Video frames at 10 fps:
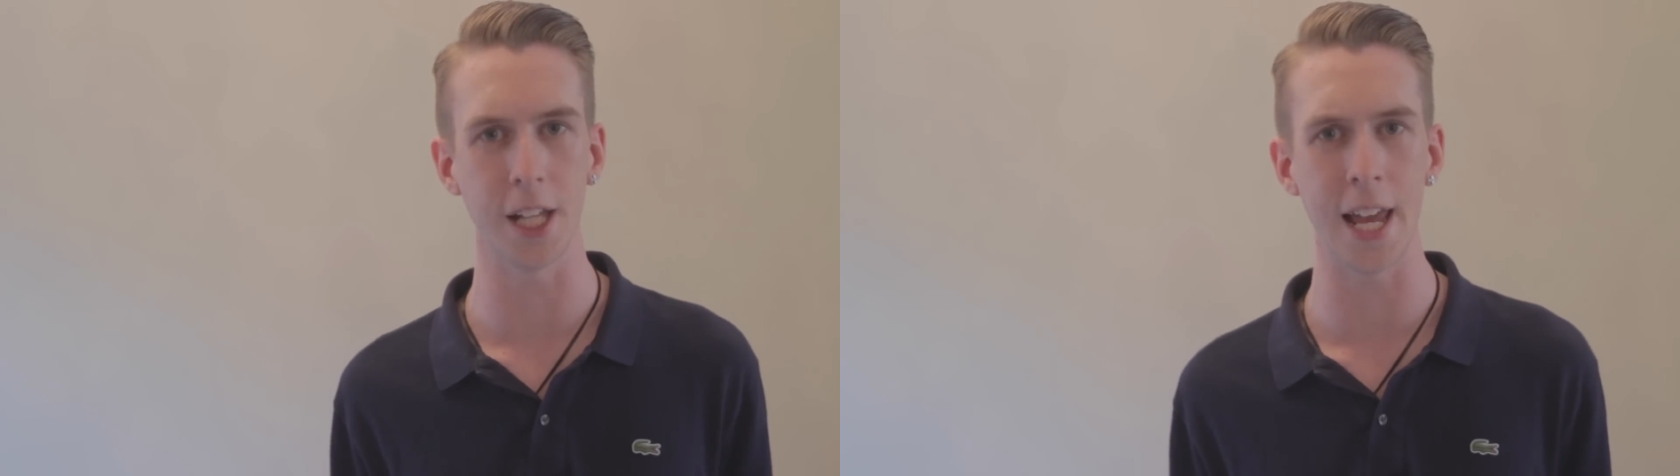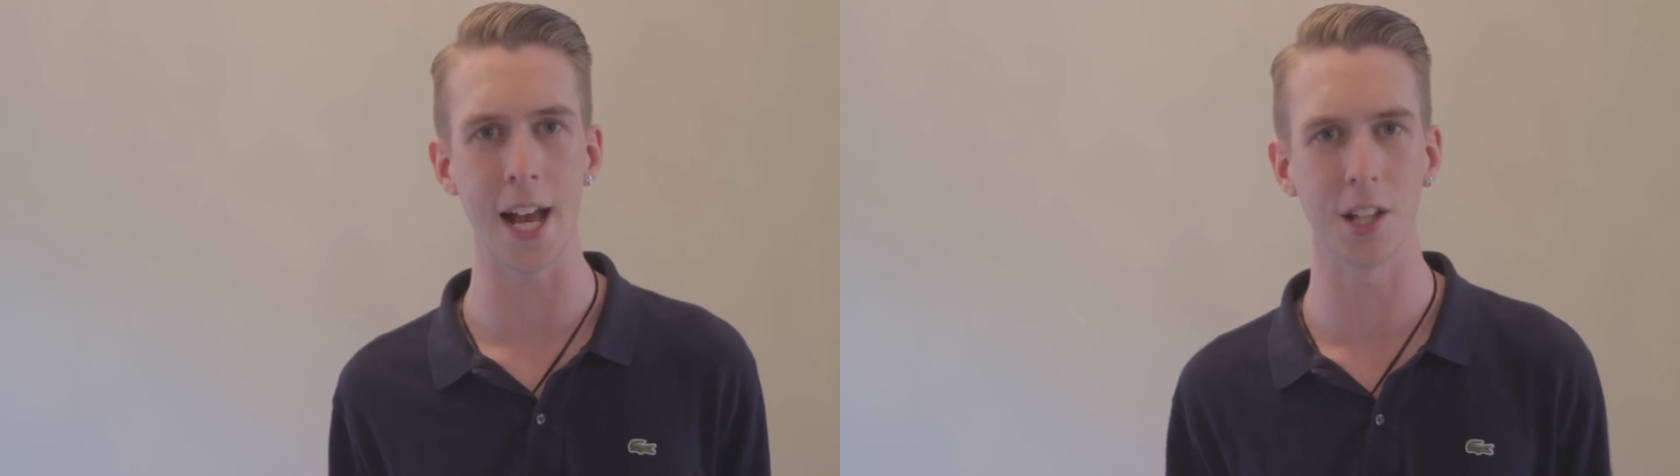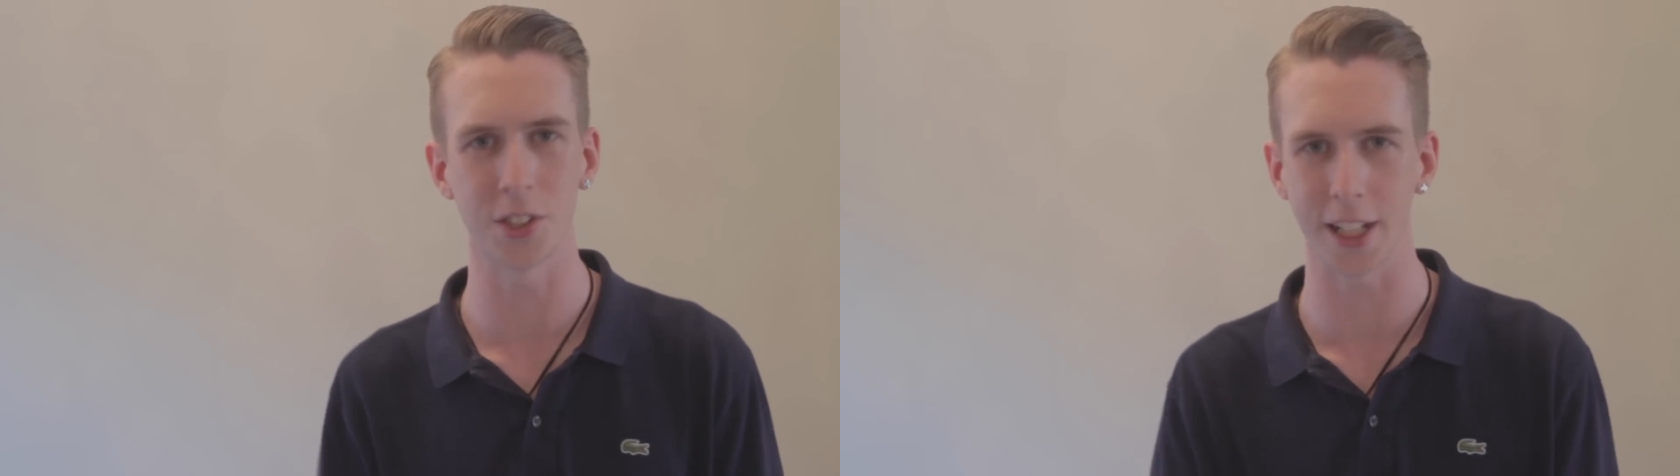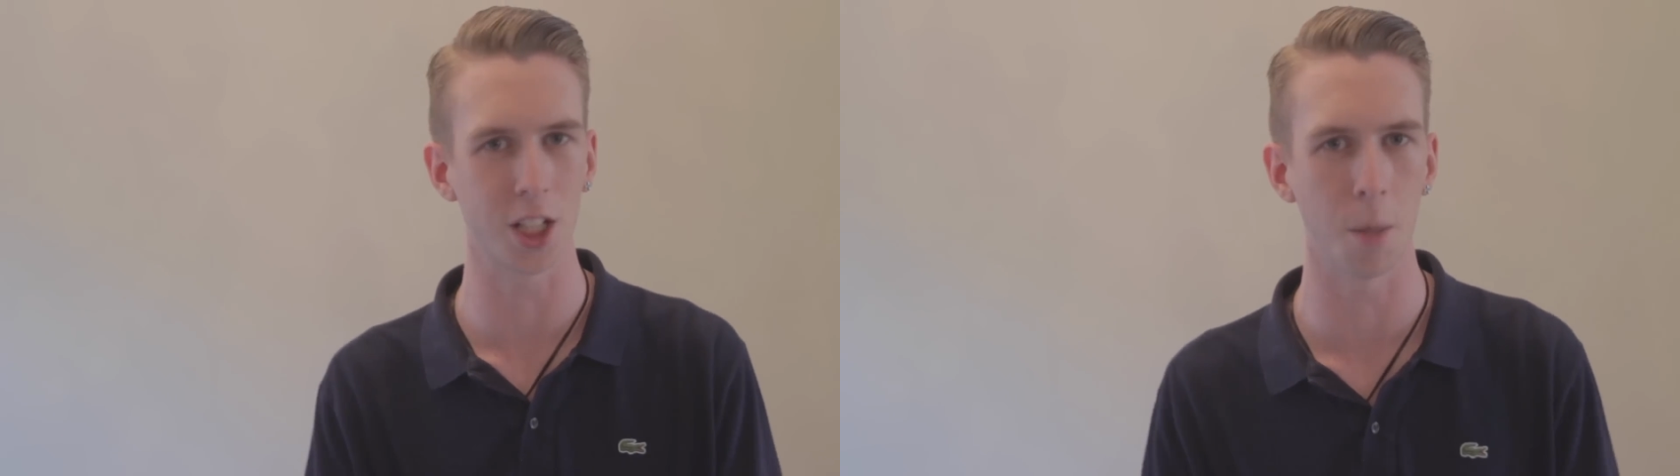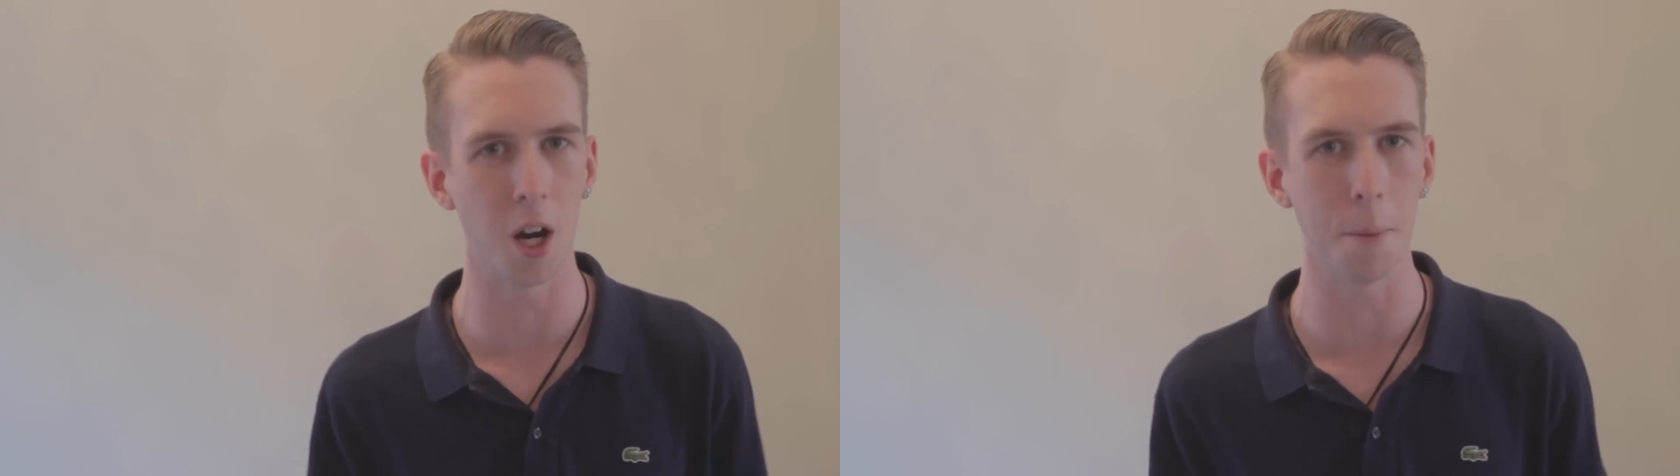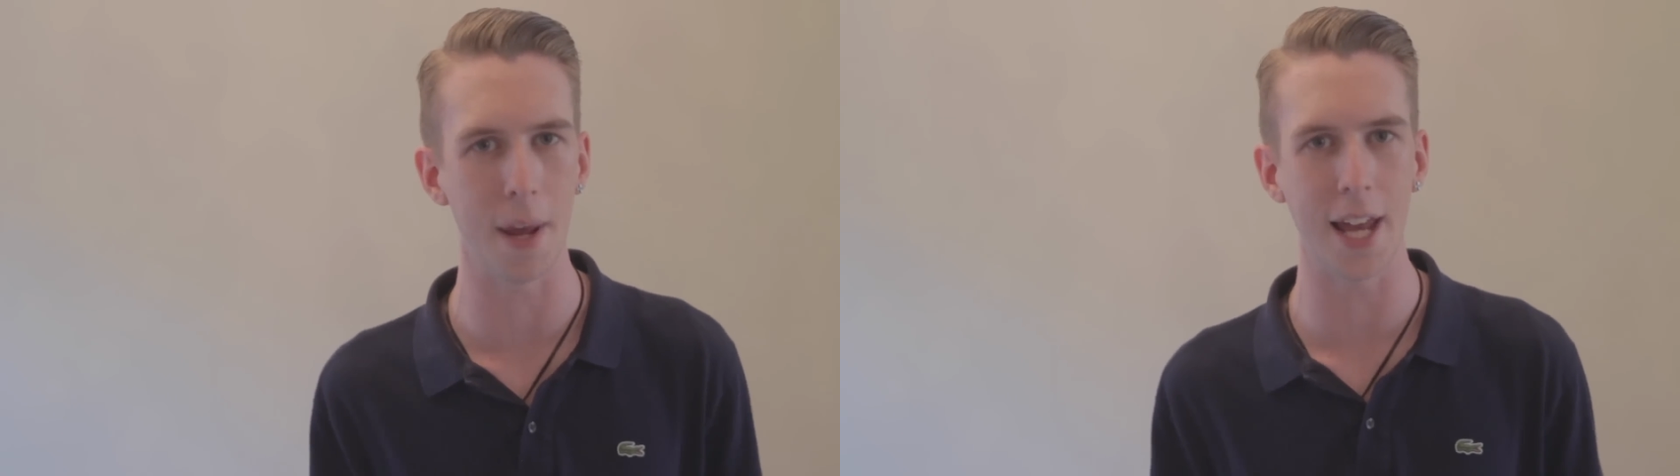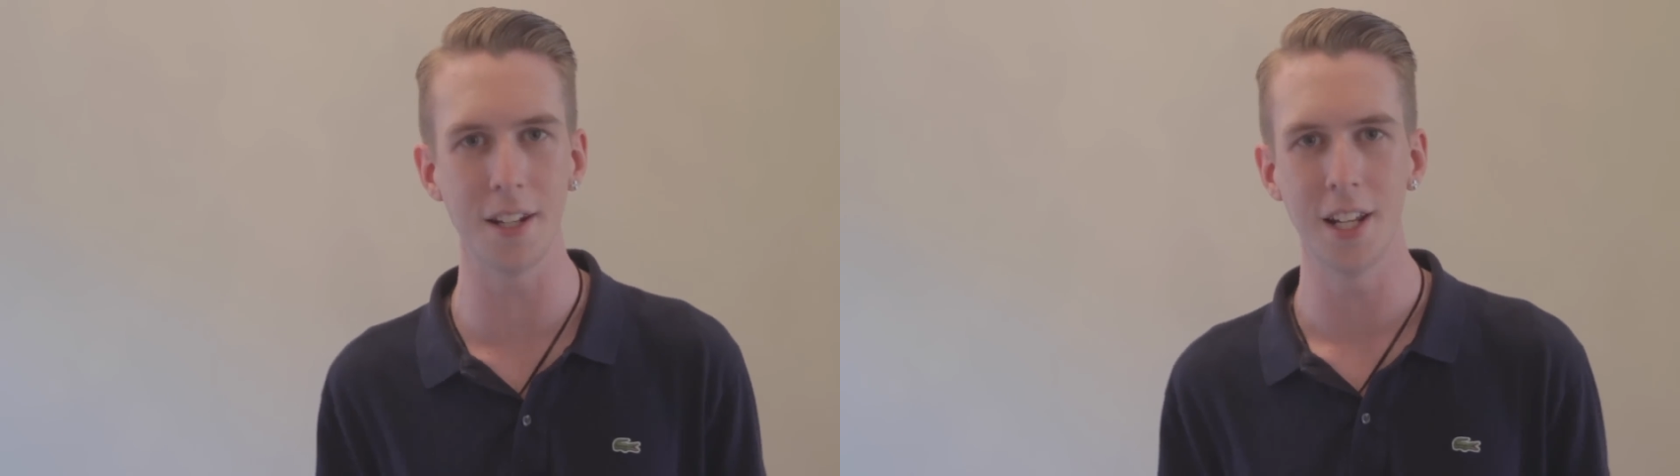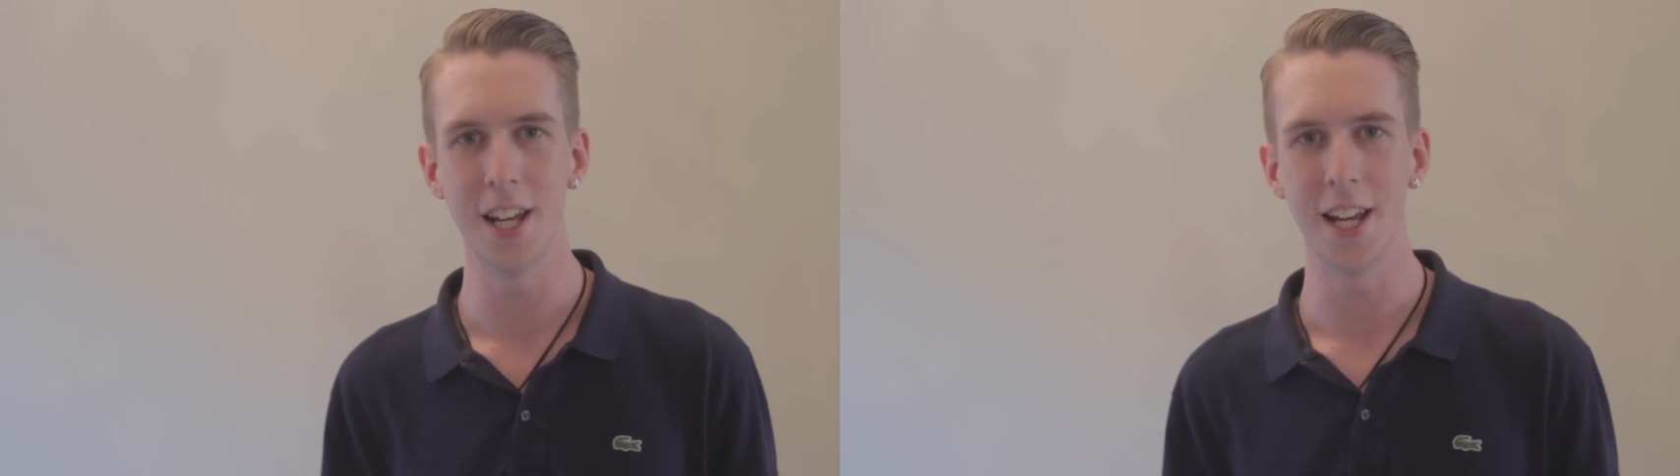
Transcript: the house? Like, come on, man.